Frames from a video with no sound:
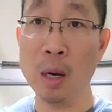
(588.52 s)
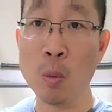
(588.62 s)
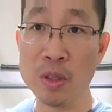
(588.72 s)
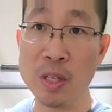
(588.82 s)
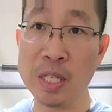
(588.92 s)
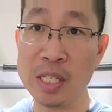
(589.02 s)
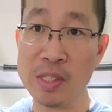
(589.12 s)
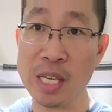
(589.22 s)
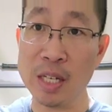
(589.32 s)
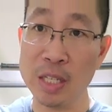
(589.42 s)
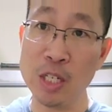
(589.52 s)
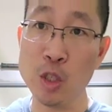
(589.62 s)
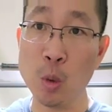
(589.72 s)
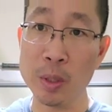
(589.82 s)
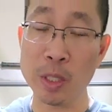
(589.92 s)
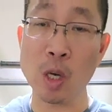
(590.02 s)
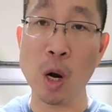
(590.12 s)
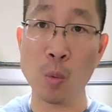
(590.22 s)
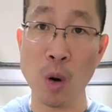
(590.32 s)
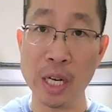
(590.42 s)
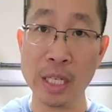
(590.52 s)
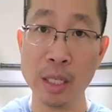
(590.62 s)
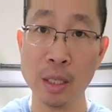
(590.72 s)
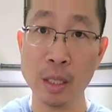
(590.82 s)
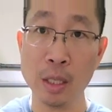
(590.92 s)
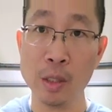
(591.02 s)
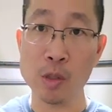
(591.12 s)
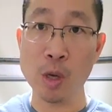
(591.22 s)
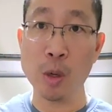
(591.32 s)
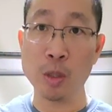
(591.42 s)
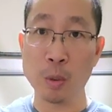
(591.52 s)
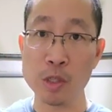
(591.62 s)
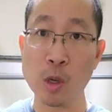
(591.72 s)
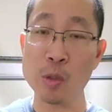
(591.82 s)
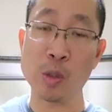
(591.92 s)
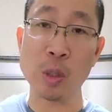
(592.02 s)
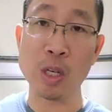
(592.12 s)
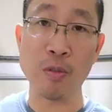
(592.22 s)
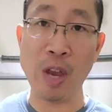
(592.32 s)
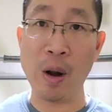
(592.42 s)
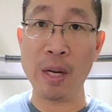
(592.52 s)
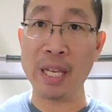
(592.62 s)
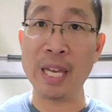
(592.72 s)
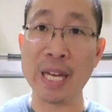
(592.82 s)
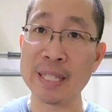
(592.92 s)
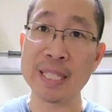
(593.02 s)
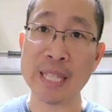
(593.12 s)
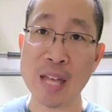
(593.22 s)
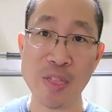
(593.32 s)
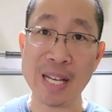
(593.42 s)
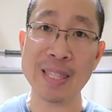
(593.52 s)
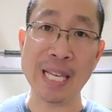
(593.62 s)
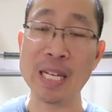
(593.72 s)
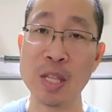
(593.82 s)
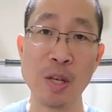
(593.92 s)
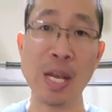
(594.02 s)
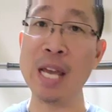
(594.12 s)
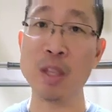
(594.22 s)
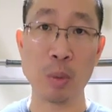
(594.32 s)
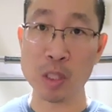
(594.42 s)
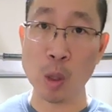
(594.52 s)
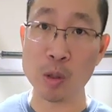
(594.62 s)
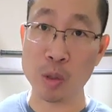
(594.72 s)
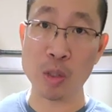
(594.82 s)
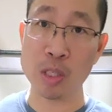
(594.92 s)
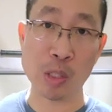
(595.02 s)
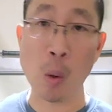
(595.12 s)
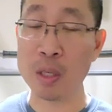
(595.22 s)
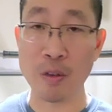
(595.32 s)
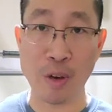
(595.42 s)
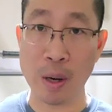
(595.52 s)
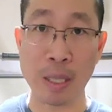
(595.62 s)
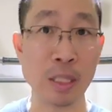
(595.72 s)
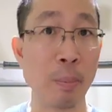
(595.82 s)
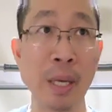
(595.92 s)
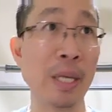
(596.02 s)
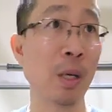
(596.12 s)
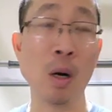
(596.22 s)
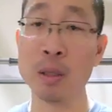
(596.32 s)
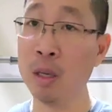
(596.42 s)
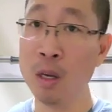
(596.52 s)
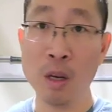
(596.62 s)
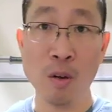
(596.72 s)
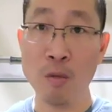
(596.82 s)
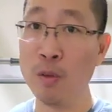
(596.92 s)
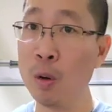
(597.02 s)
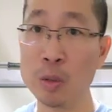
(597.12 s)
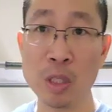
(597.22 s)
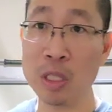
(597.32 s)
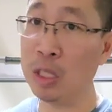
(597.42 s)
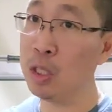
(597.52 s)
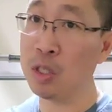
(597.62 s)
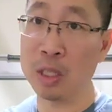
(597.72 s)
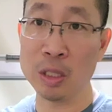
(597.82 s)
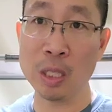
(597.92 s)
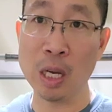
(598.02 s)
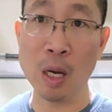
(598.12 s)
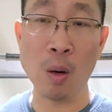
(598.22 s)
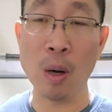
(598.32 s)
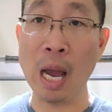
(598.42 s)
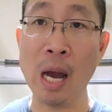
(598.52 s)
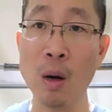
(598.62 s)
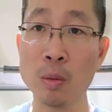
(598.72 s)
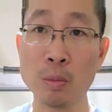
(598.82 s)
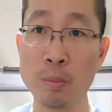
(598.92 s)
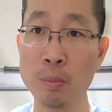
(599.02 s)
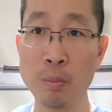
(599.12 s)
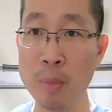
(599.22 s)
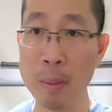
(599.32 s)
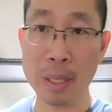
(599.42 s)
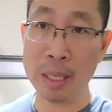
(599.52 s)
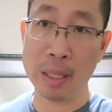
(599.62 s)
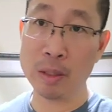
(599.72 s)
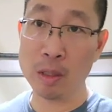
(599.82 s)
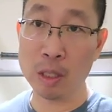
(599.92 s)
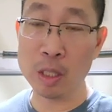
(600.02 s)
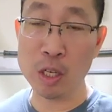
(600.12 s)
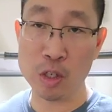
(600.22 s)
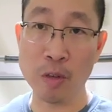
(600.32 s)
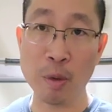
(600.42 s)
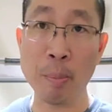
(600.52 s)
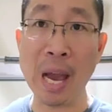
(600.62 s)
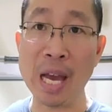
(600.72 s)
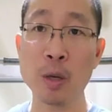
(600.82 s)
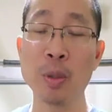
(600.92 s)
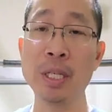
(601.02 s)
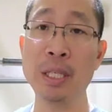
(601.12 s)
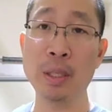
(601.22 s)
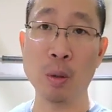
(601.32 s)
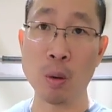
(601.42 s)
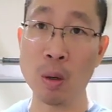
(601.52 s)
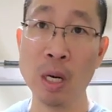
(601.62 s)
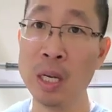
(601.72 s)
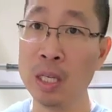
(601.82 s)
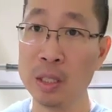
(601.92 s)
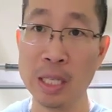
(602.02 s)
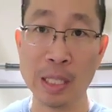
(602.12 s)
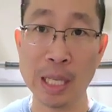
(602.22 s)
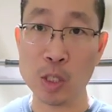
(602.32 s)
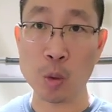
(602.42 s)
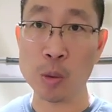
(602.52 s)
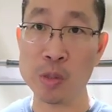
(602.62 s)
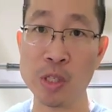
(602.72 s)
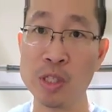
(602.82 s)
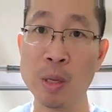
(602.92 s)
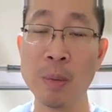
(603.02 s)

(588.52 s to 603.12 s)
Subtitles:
With the DC, I did do it with the car running. So your results are going to vary. And I think at the end of the day, the results are just going to vary depending on voltage and, you know, how maybe the condition of your battery or the electrical system,